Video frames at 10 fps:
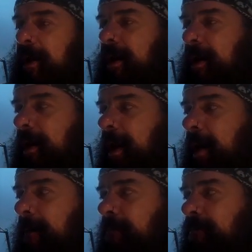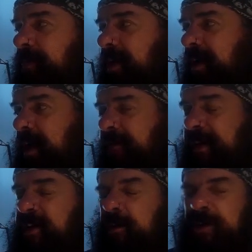And I
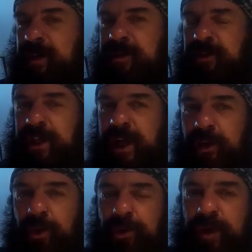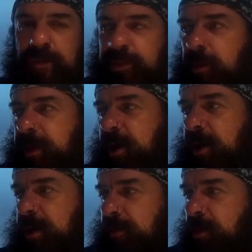think sometimes if you get an order in probably
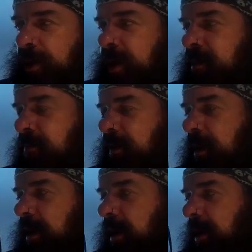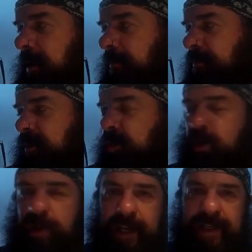early in the morning
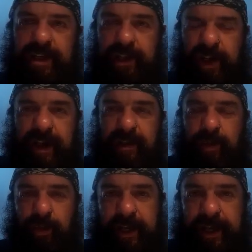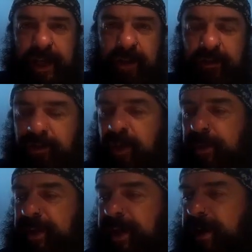or late at night, they will get it out the
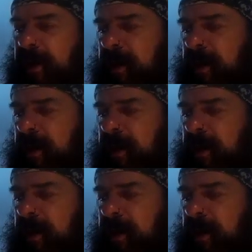following day.